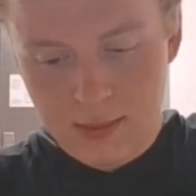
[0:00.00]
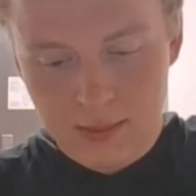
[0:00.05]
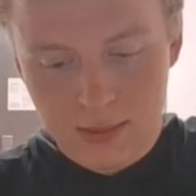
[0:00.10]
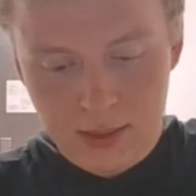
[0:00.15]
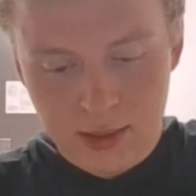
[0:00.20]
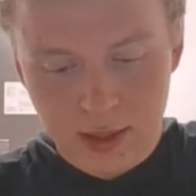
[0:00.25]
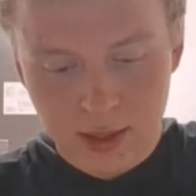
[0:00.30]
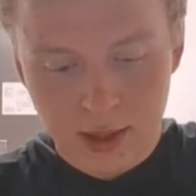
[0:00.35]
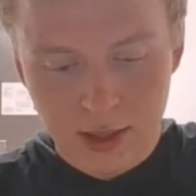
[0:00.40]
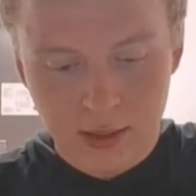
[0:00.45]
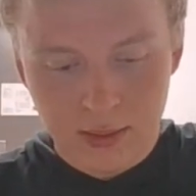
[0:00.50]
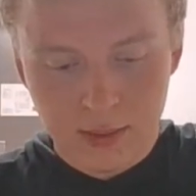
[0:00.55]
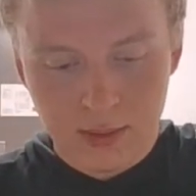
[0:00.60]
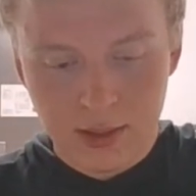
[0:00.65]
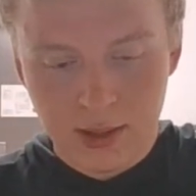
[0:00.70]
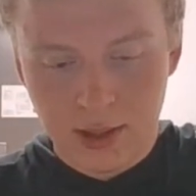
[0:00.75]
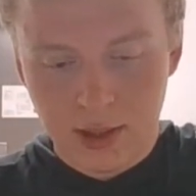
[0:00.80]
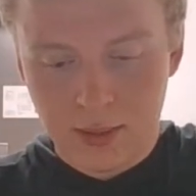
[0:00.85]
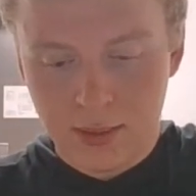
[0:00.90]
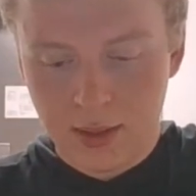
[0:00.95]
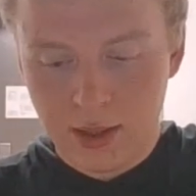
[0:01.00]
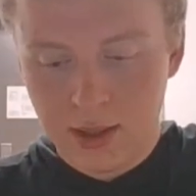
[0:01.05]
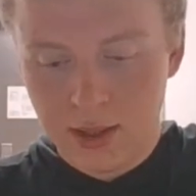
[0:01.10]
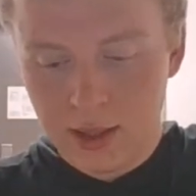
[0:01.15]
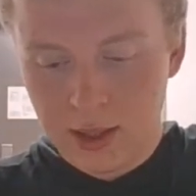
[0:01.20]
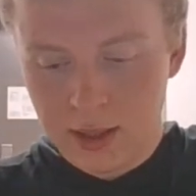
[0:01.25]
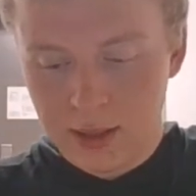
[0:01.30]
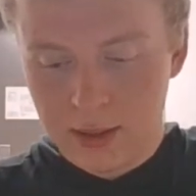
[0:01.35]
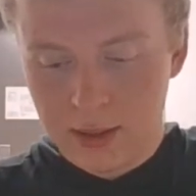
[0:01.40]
Where are you? Here you are.